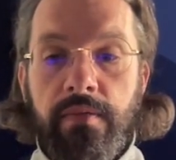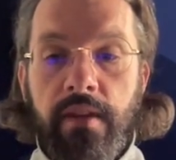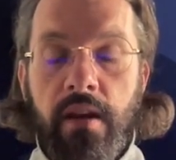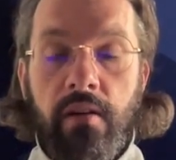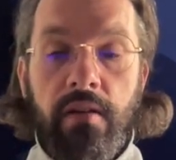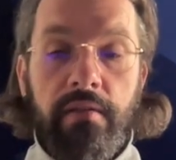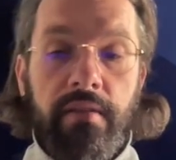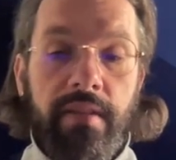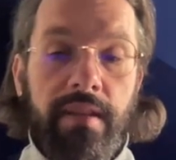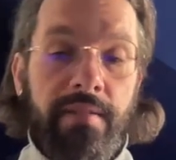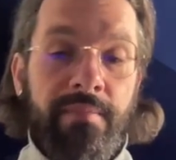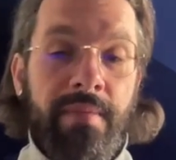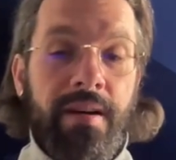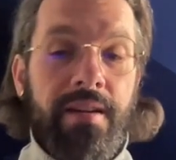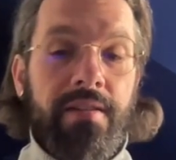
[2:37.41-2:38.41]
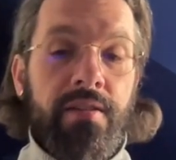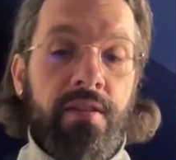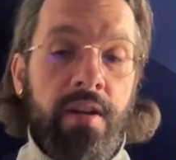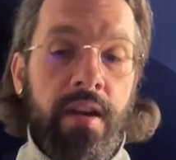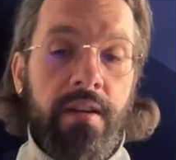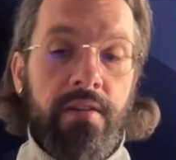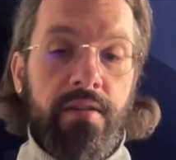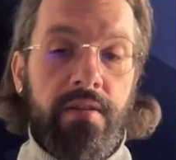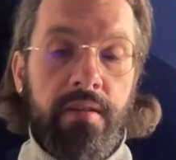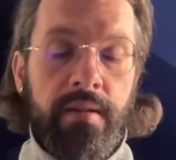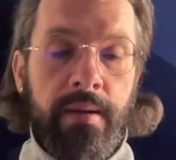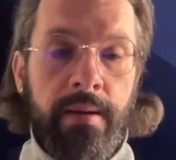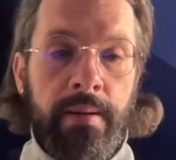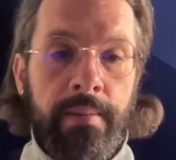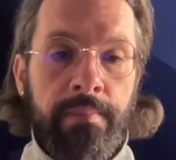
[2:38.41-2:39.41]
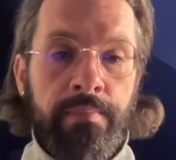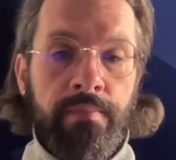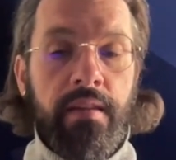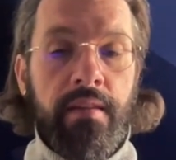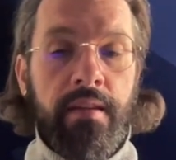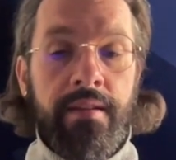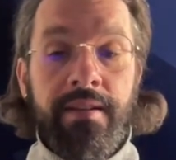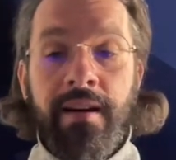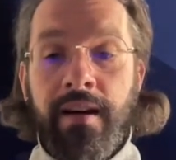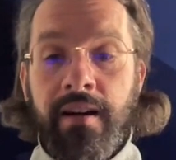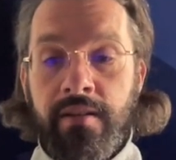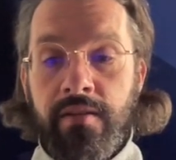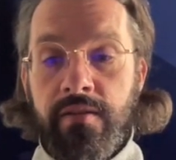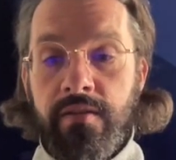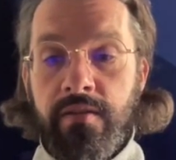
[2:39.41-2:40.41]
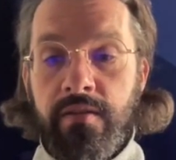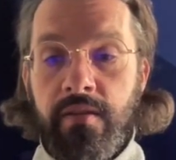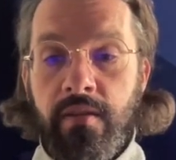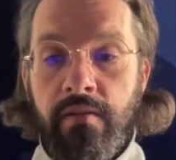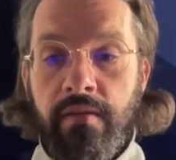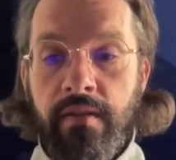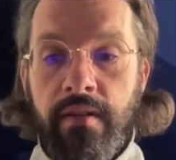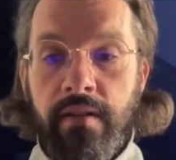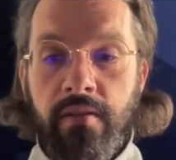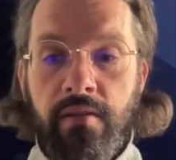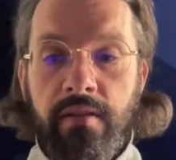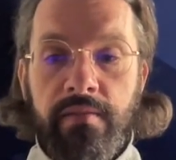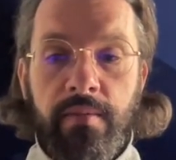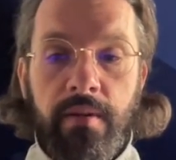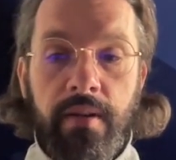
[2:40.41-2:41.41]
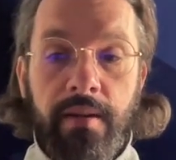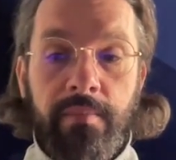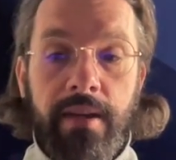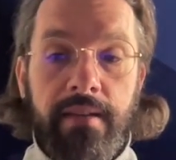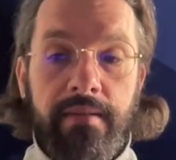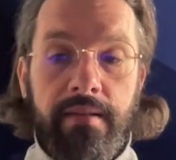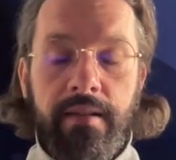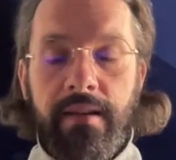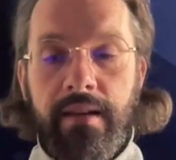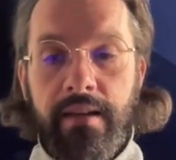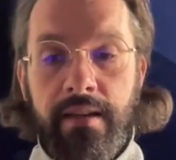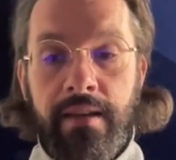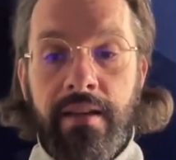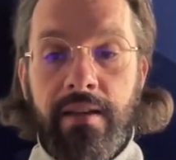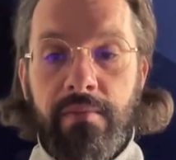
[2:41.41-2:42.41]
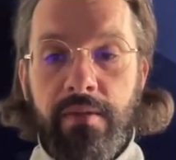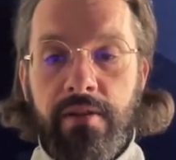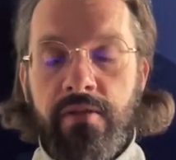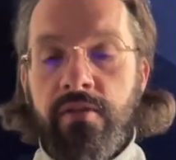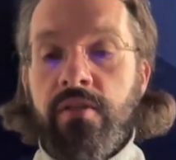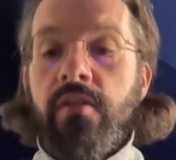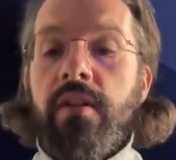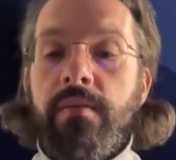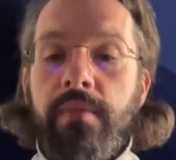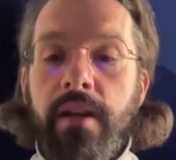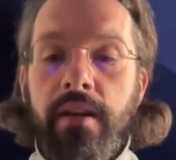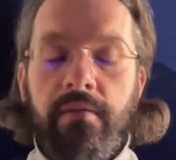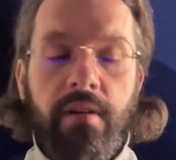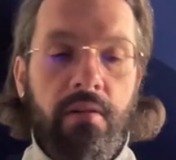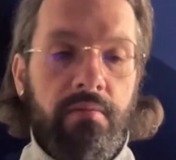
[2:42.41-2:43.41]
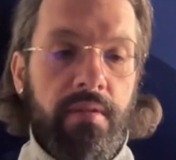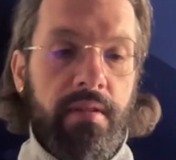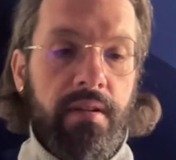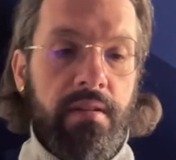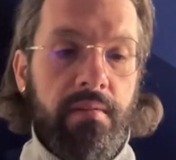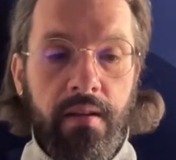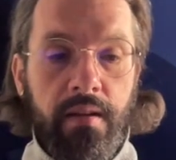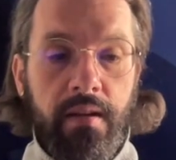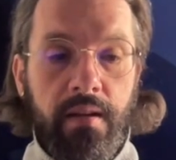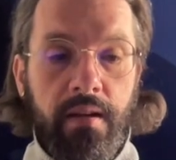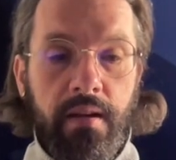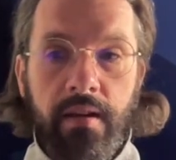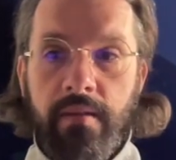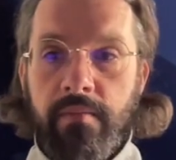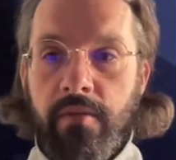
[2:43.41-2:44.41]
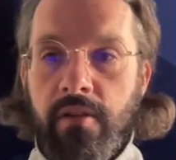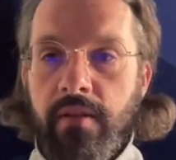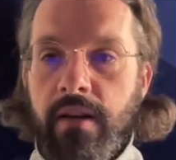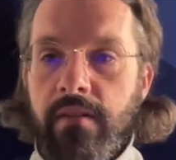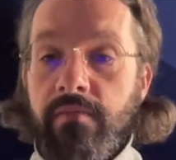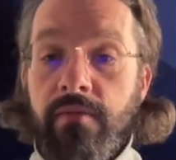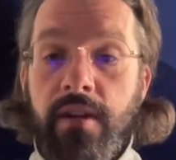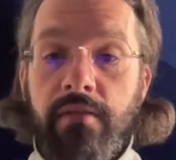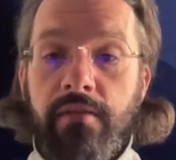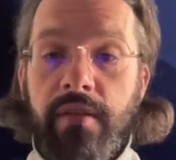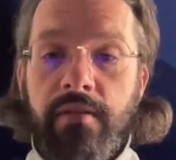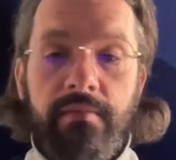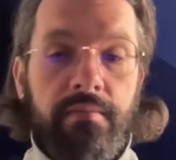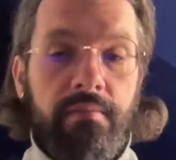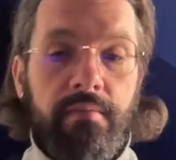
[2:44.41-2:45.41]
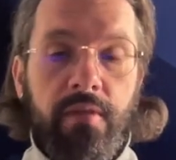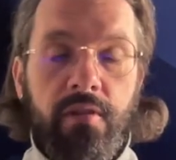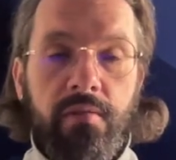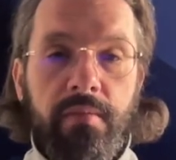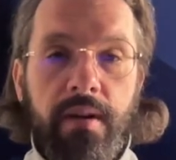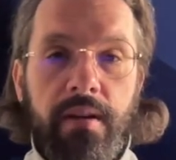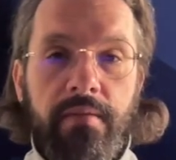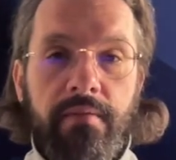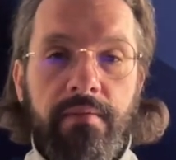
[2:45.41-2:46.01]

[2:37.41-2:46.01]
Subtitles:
However, that might change the darkness of the corresponding pixel a little bit. So you can play around with it. All right, have fun. Goodbye.